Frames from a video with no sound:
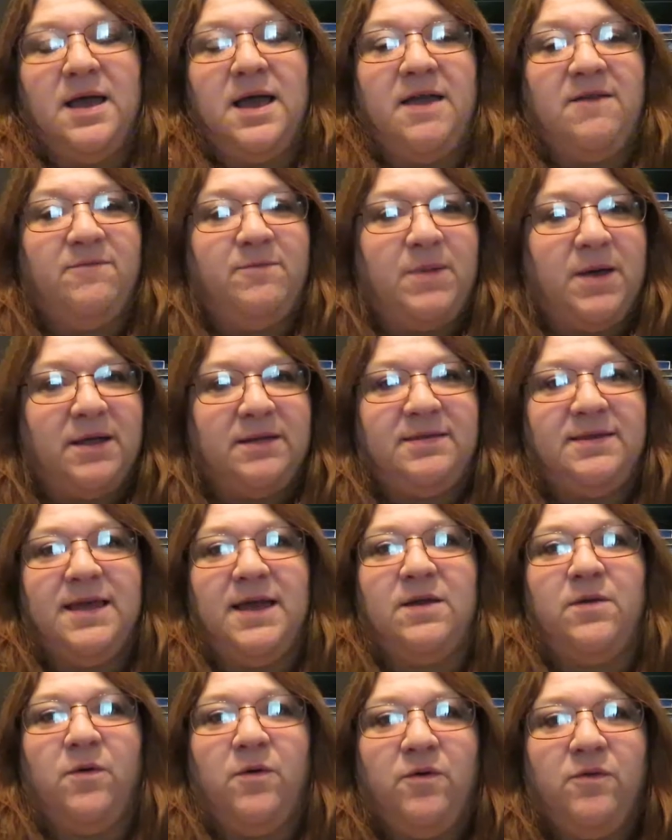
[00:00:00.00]
I've bought
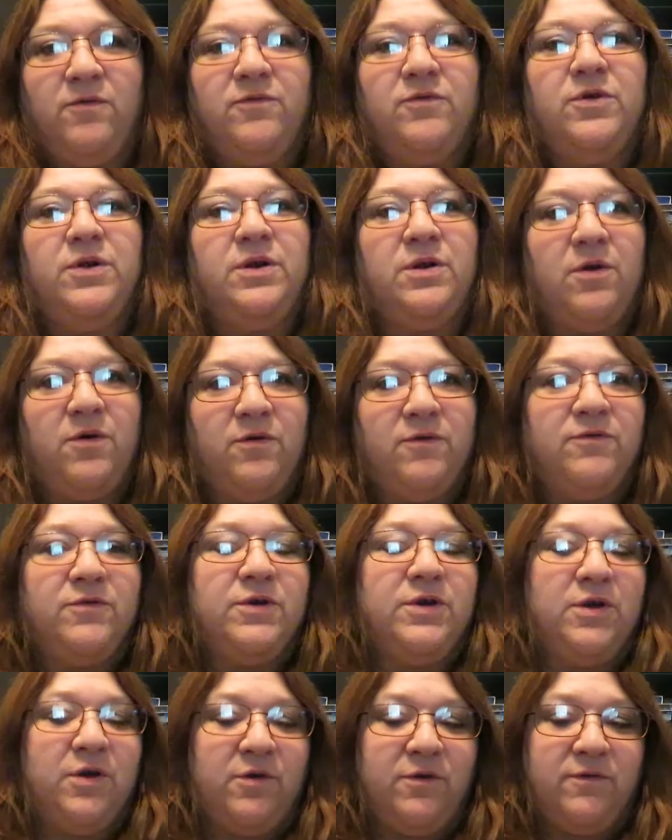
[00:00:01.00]
that over and over
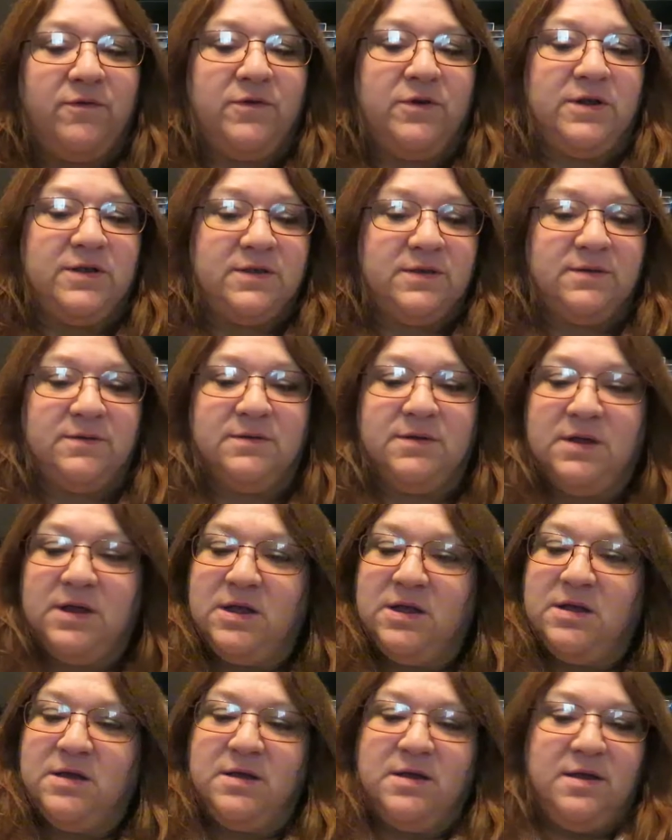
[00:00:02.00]
and over.
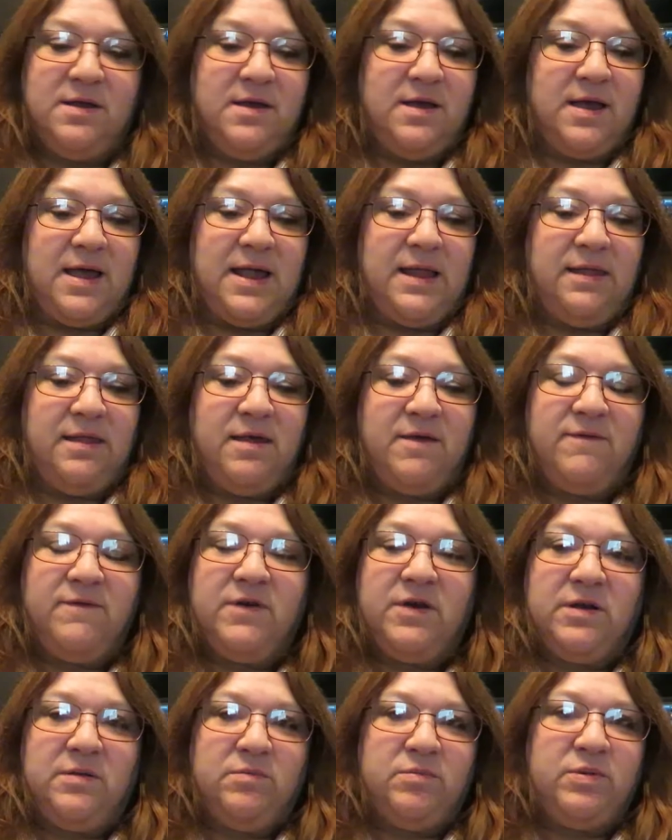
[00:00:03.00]
I love
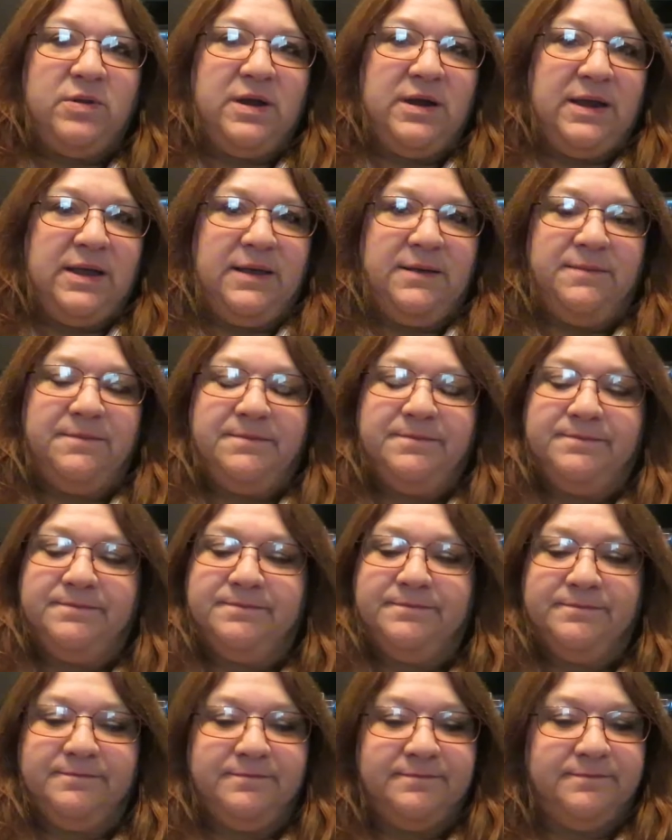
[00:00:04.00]
good and plenty.
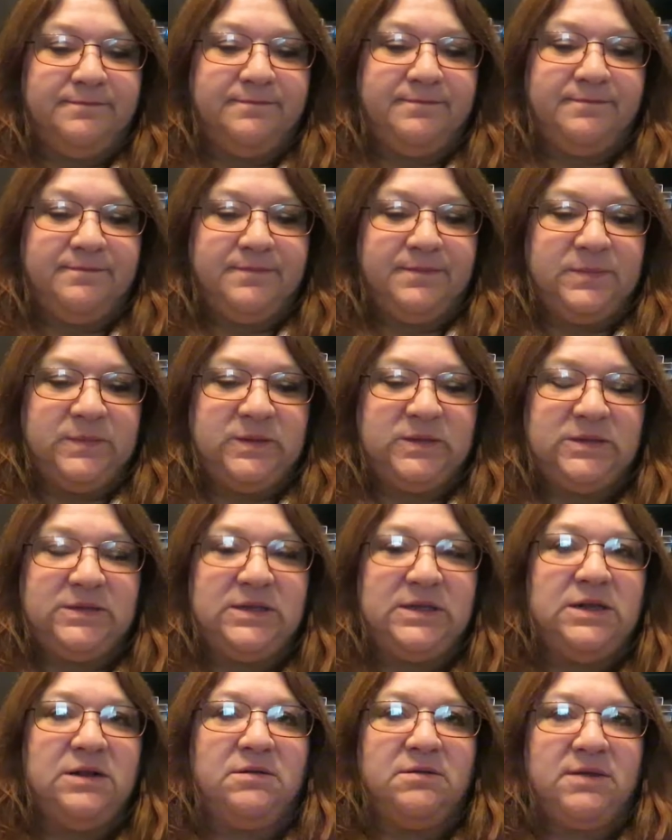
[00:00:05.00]
It's a
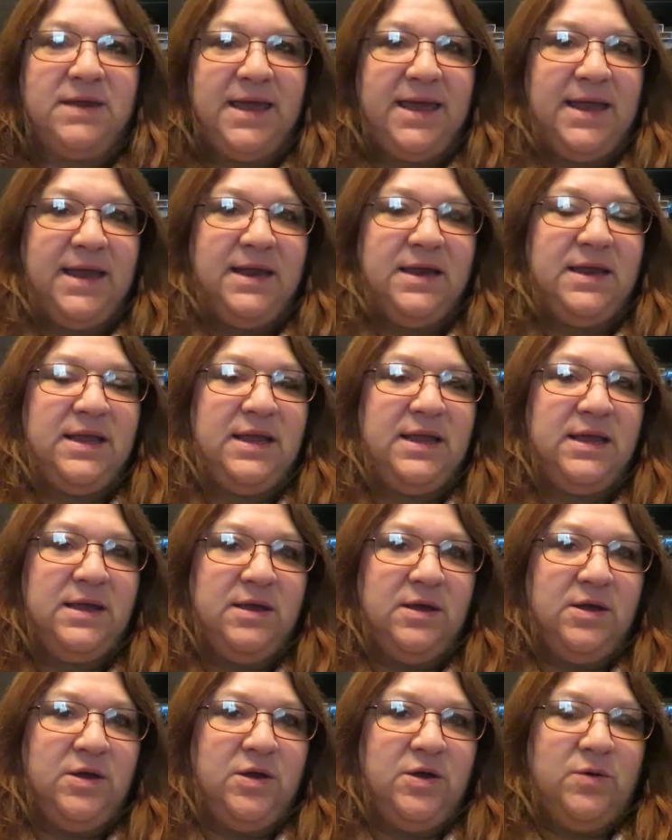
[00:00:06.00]
little candy
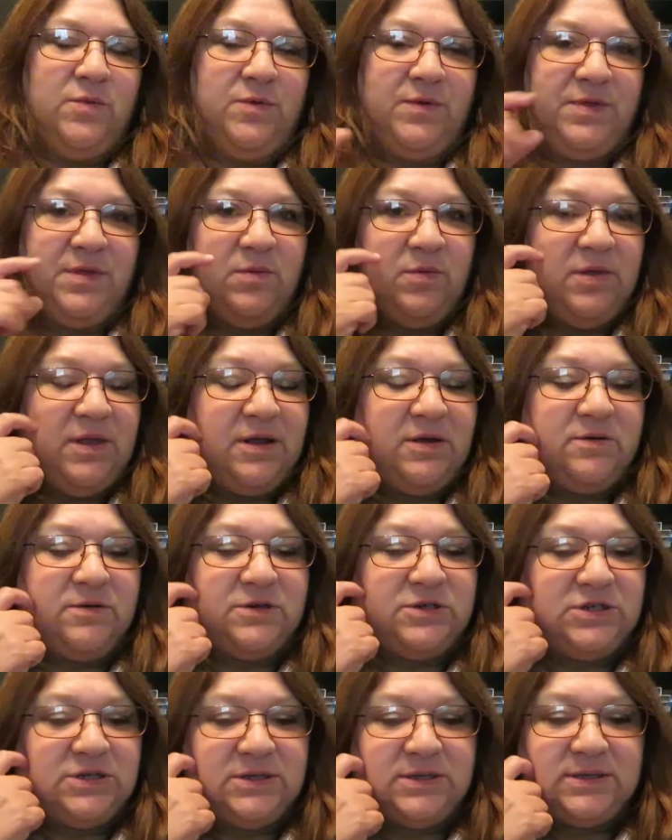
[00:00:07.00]
with the
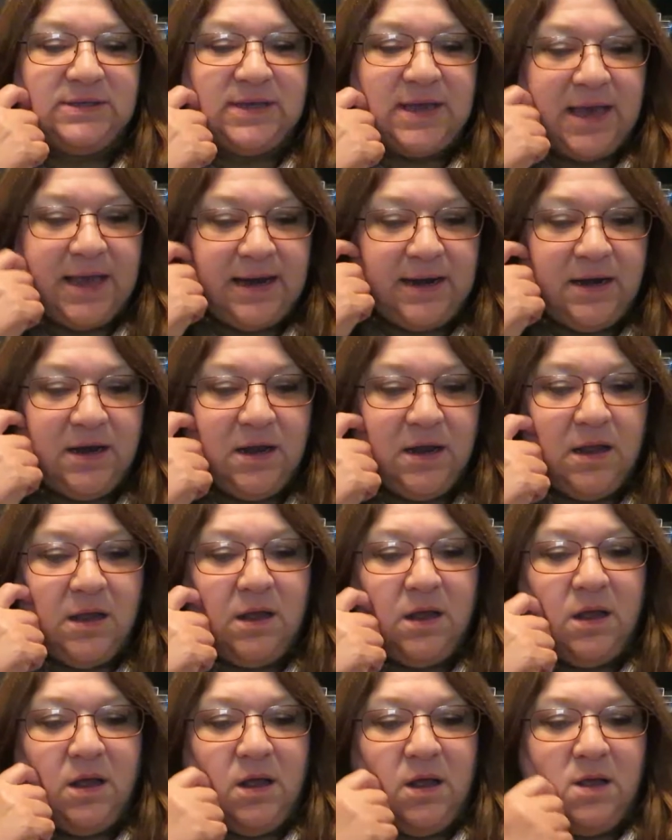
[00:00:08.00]
licorice inside.
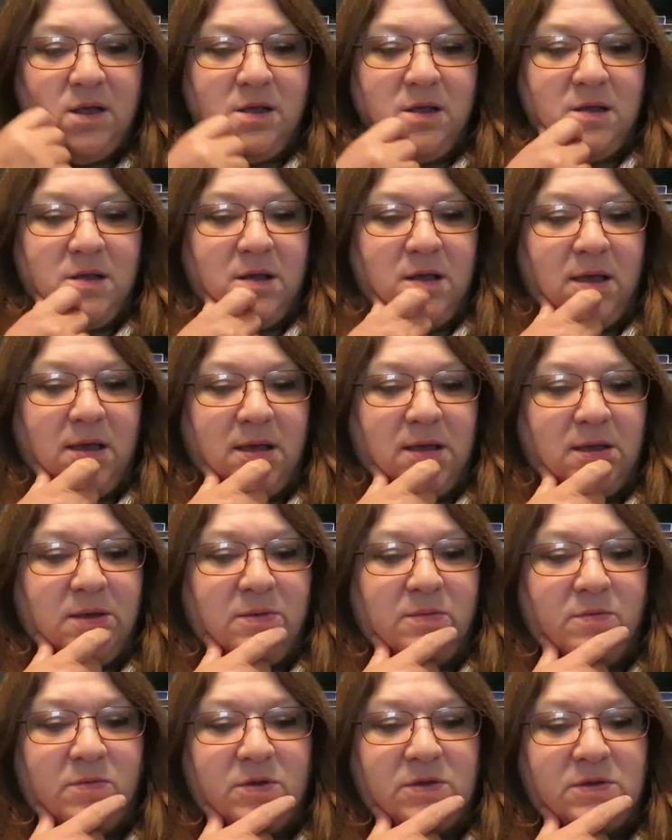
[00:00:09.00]

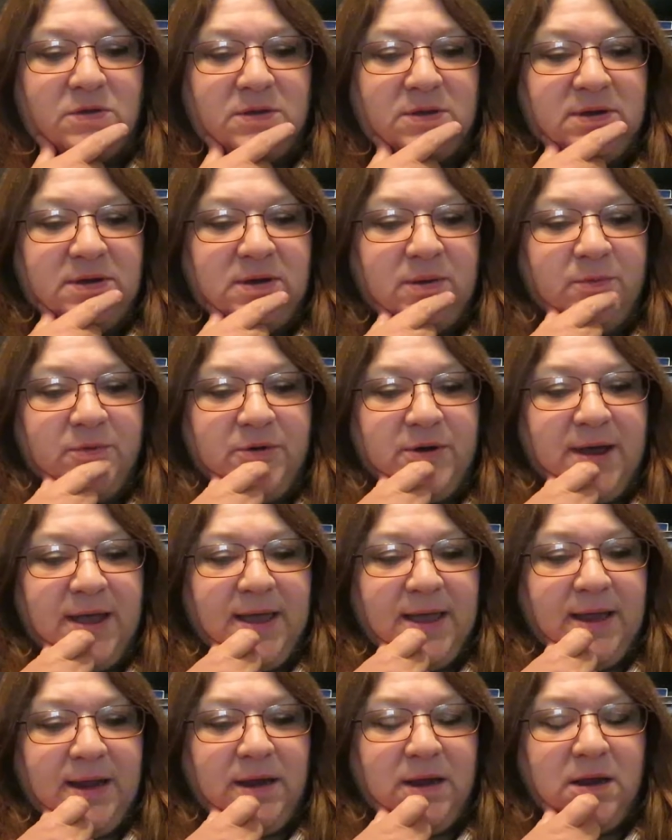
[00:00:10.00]
Um, it's number
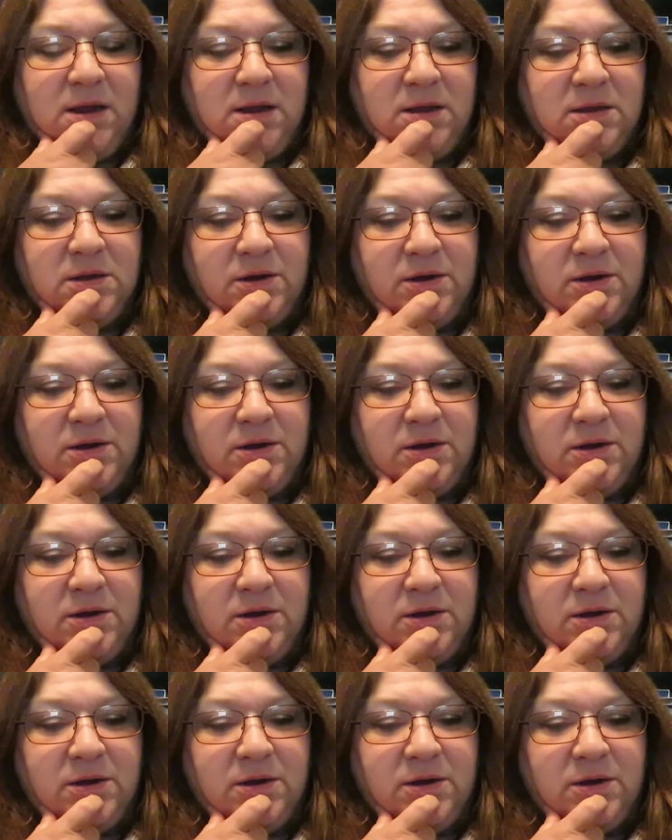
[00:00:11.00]
nine.